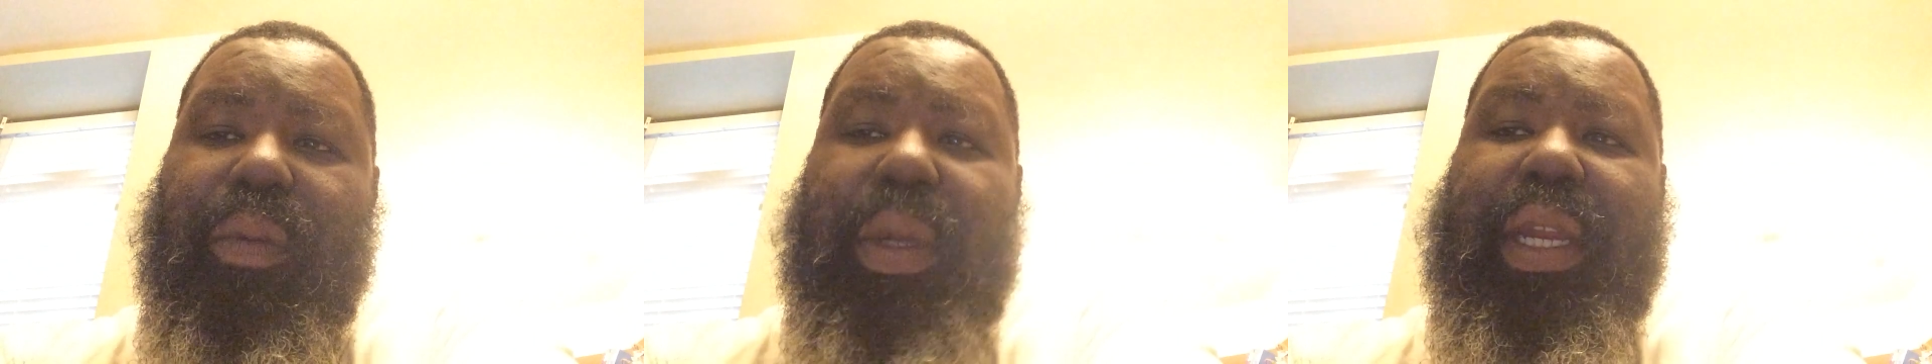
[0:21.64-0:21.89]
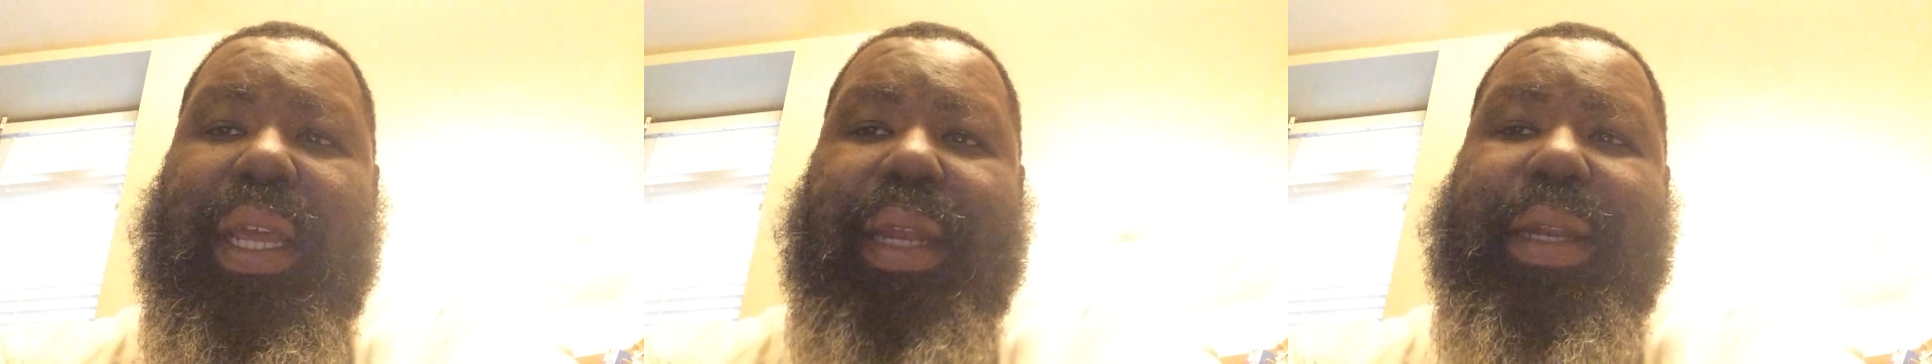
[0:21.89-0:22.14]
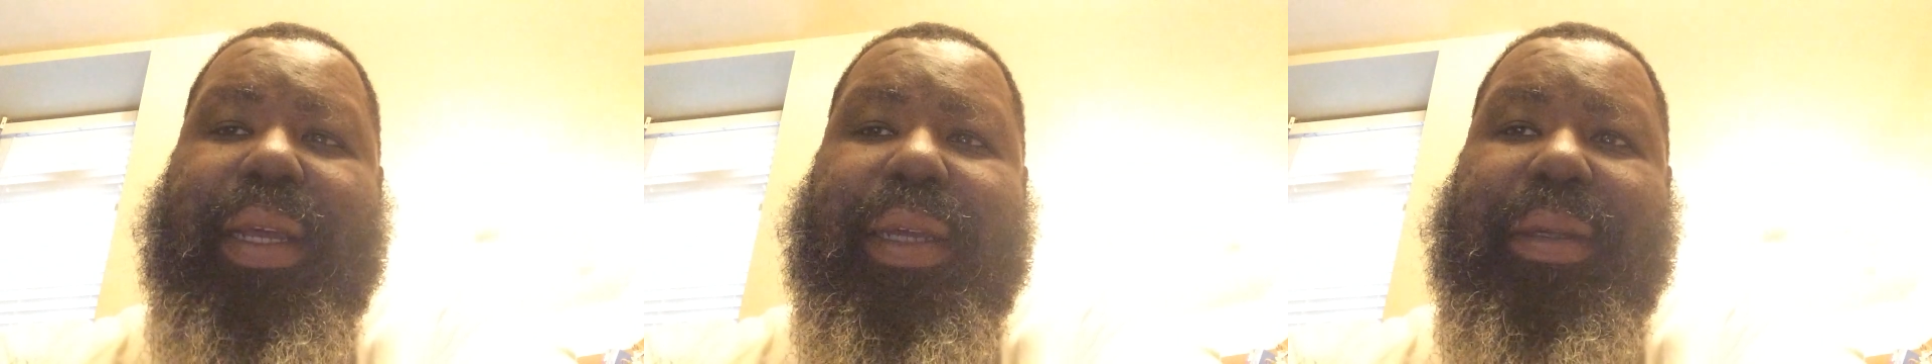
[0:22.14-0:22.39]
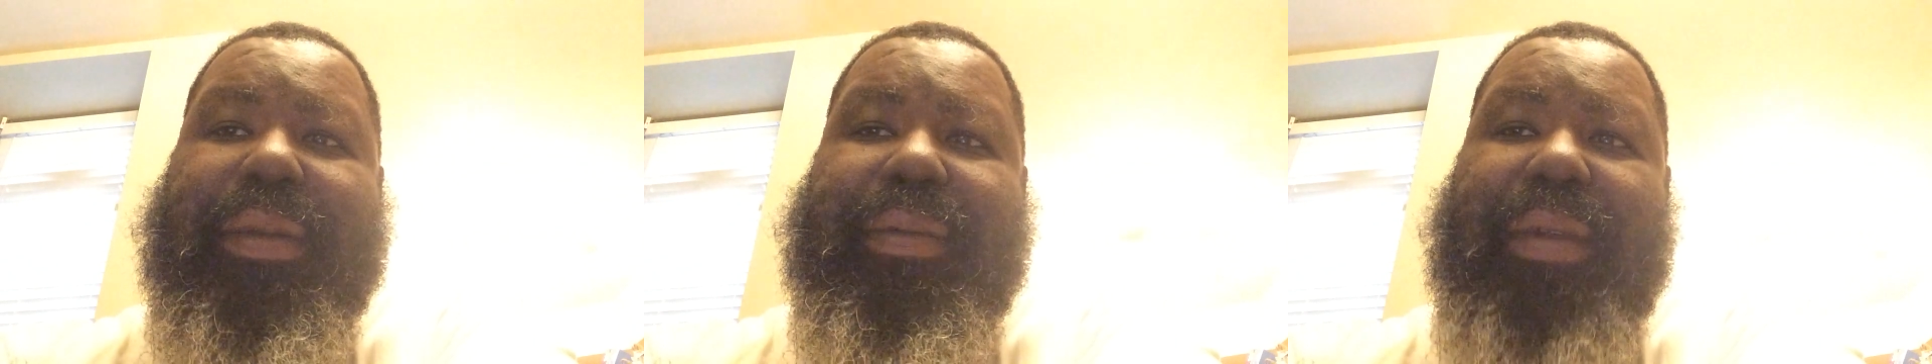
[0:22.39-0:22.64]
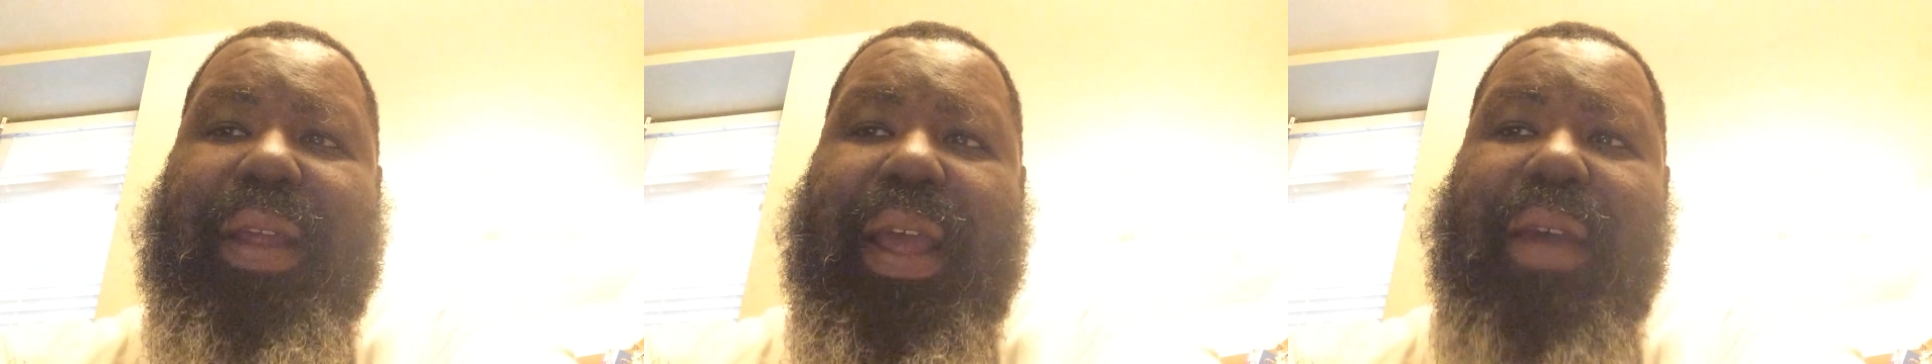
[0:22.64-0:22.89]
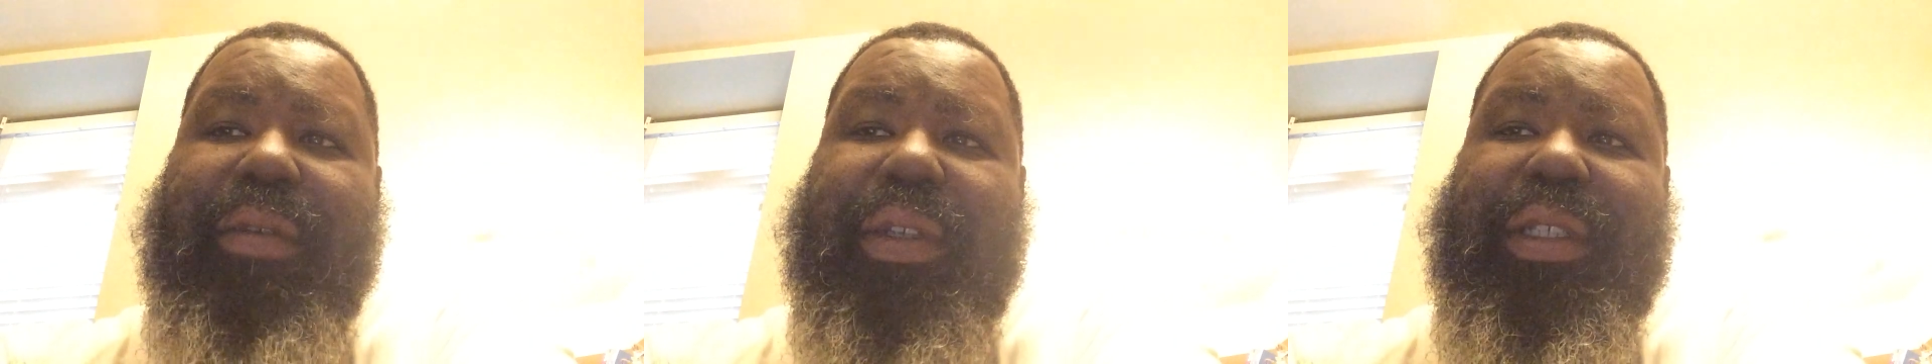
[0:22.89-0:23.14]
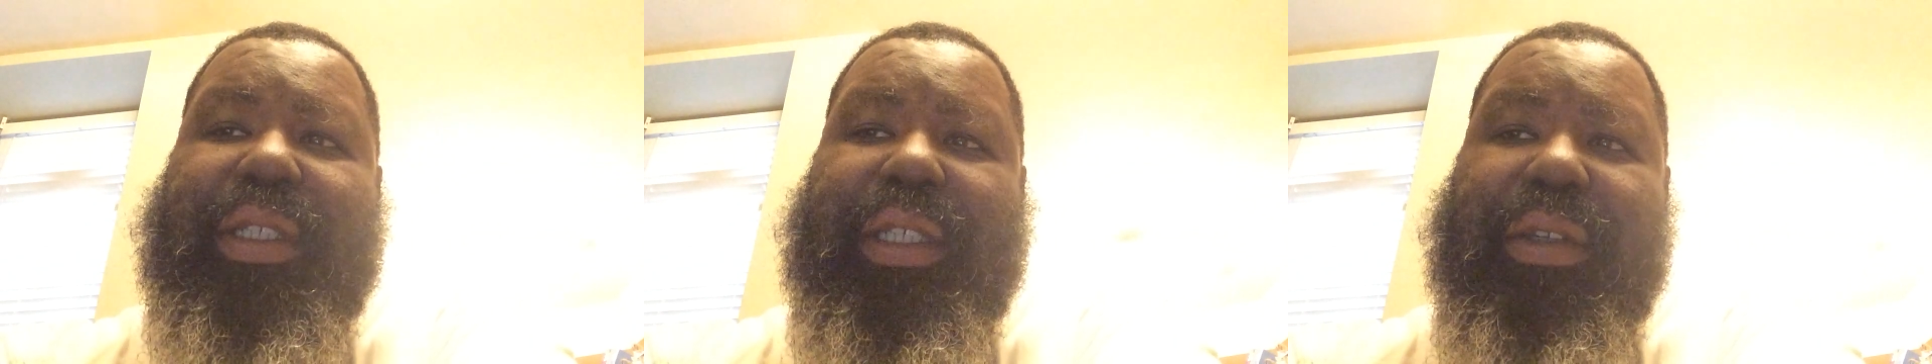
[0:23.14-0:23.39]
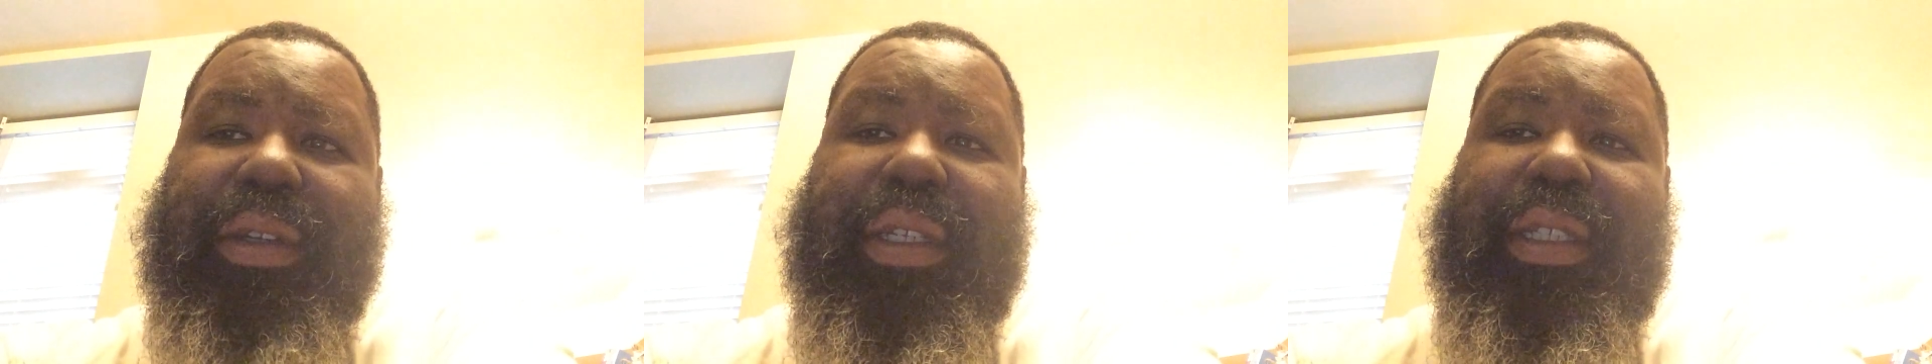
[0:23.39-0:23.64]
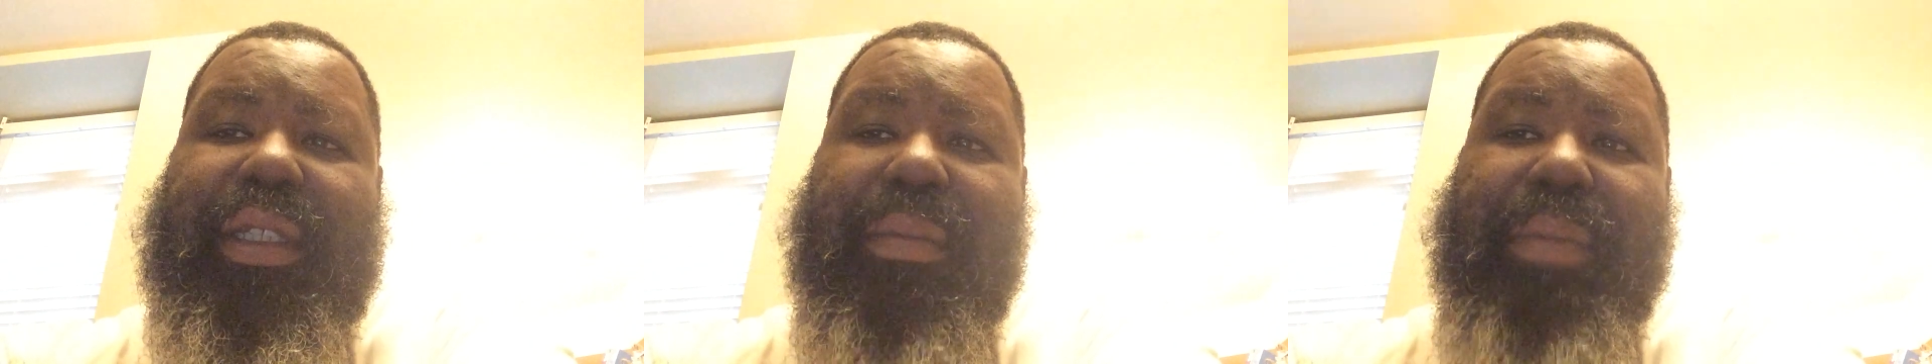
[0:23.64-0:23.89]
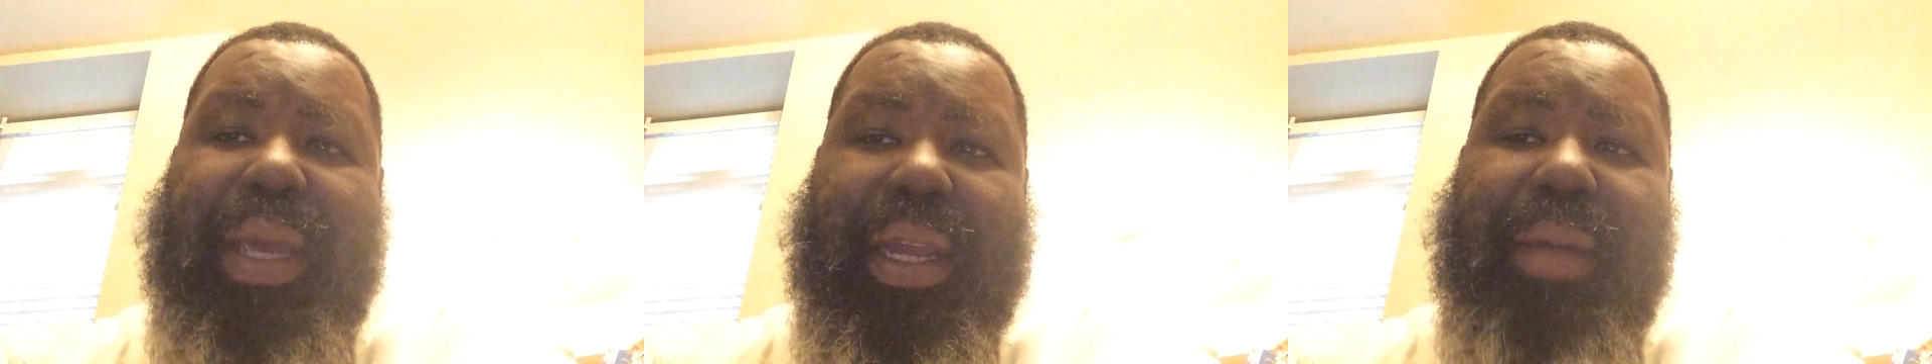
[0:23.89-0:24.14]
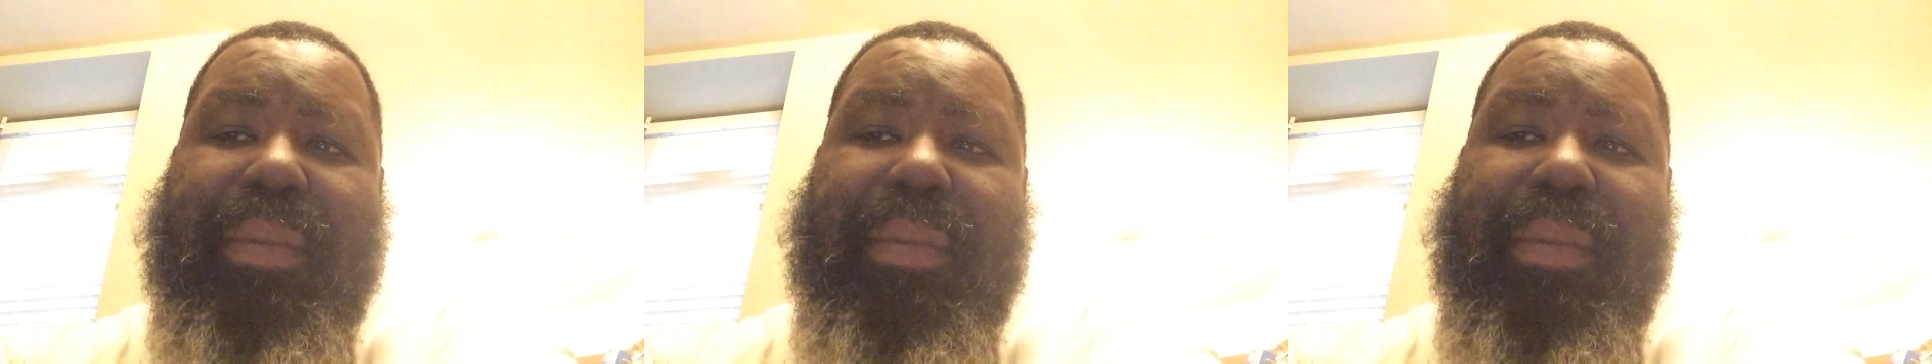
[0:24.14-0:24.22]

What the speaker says: We need to have a serious debate